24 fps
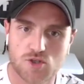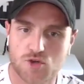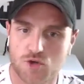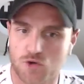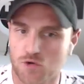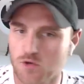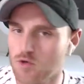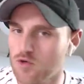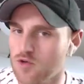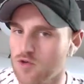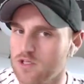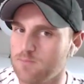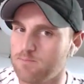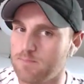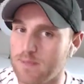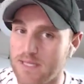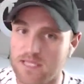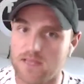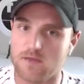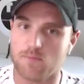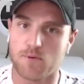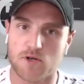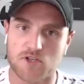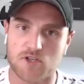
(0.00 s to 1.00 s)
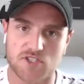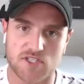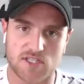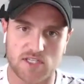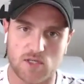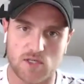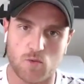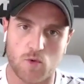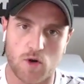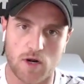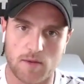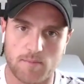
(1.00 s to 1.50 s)
truly be the person
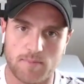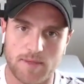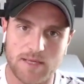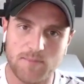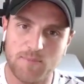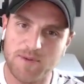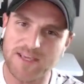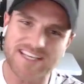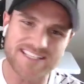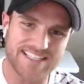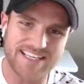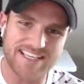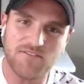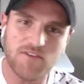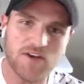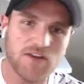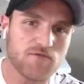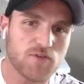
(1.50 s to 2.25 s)
that you want to be because even